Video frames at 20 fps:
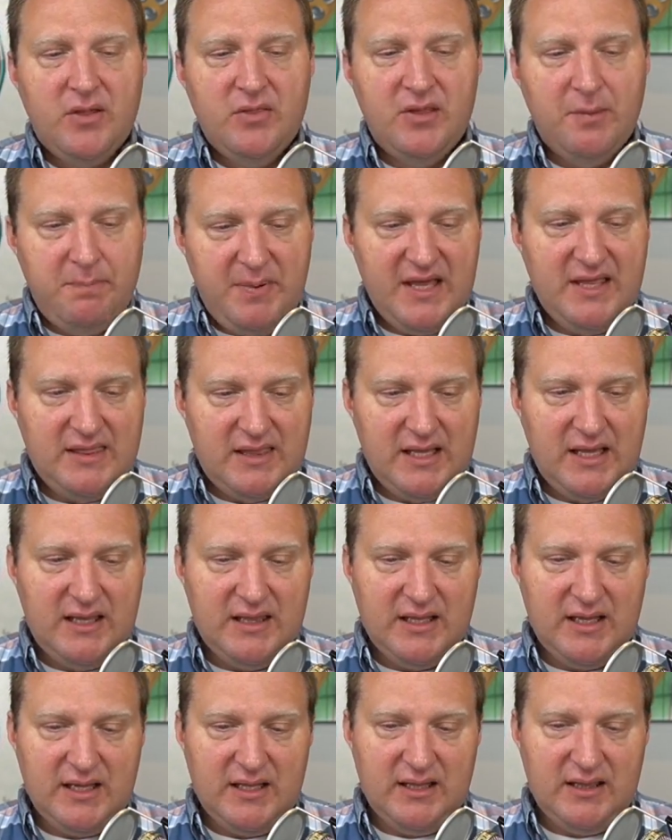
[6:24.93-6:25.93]
the big
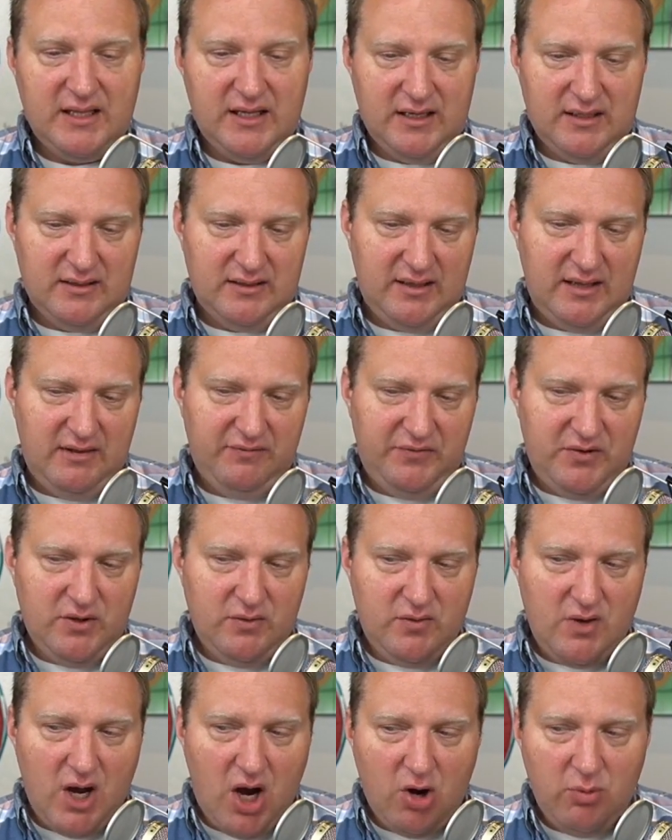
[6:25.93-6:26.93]
thing that that if
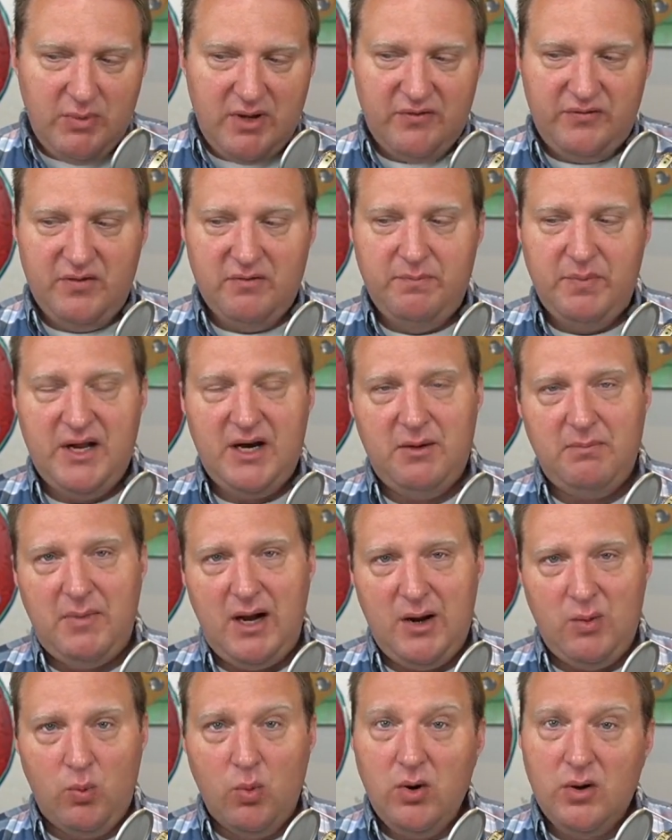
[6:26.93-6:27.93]
you know me, if you've been in
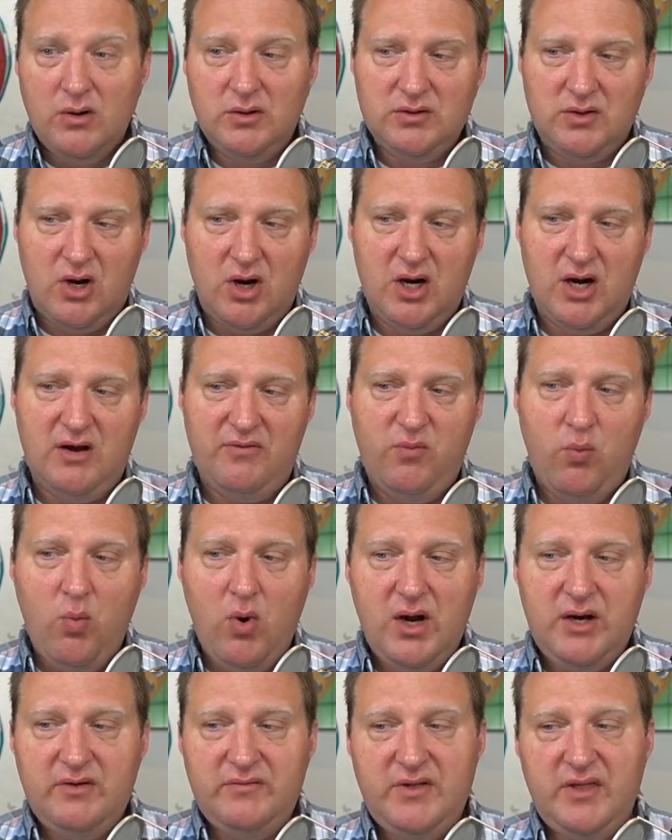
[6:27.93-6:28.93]
my world long enough,
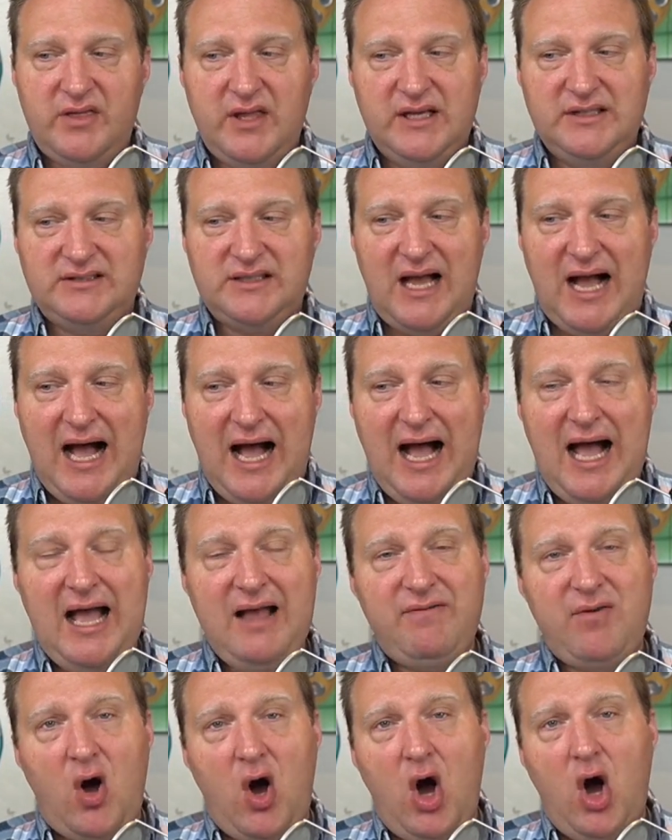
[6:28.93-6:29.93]
one of the things
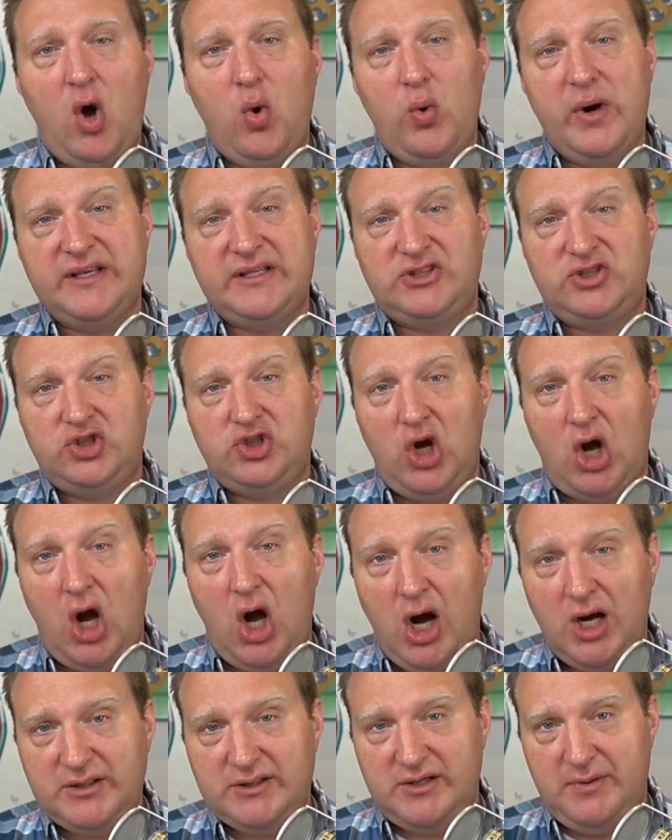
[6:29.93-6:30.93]
I've always
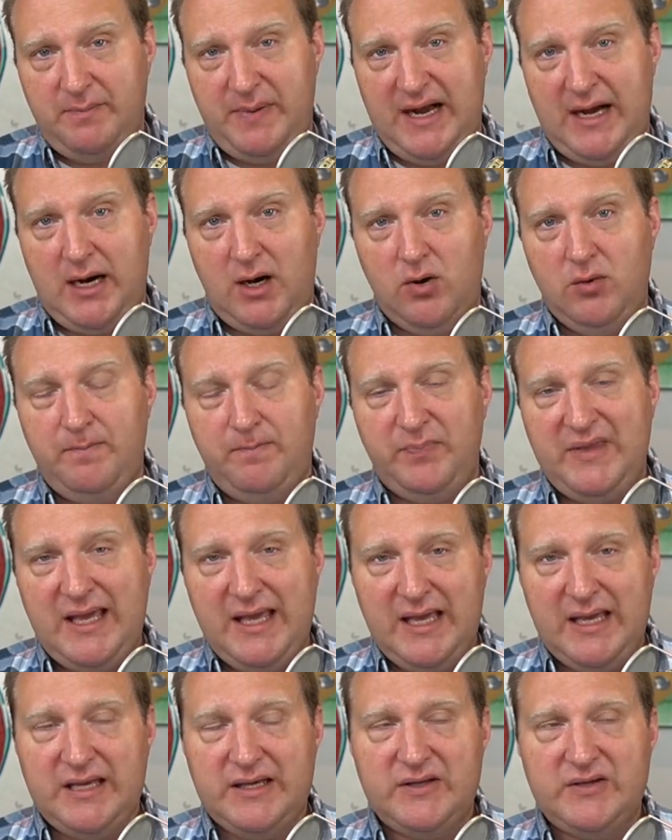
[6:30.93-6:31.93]
talked about
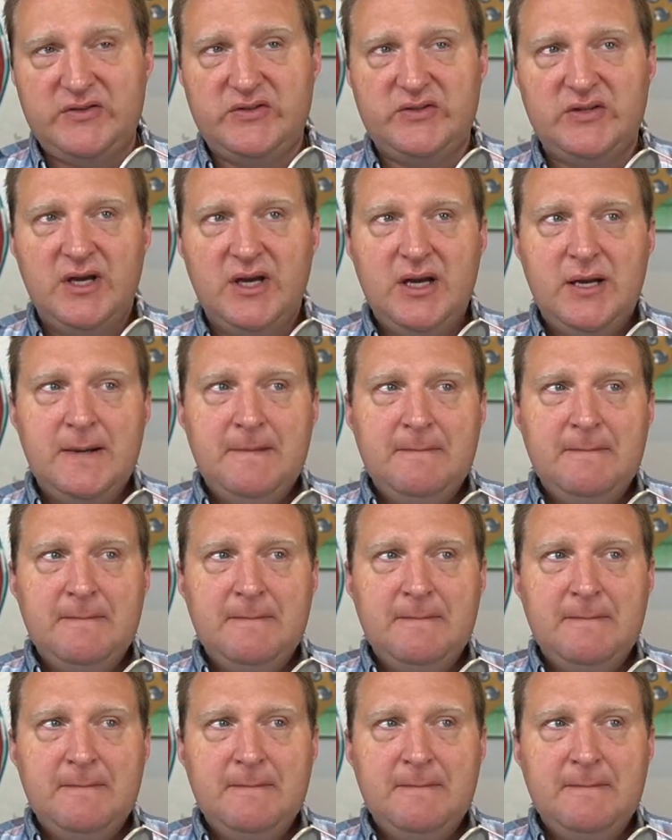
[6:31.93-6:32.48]
is